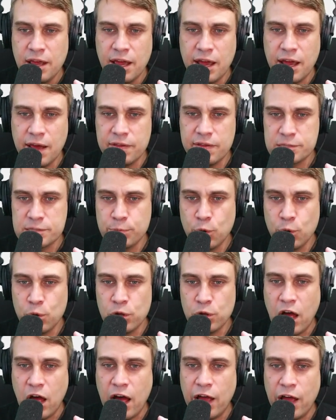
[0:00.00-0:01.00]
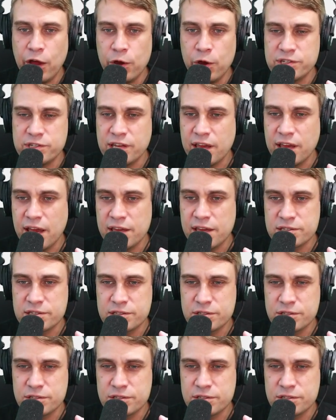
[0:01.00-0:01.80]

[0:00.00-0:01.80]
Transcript: and the small IO test.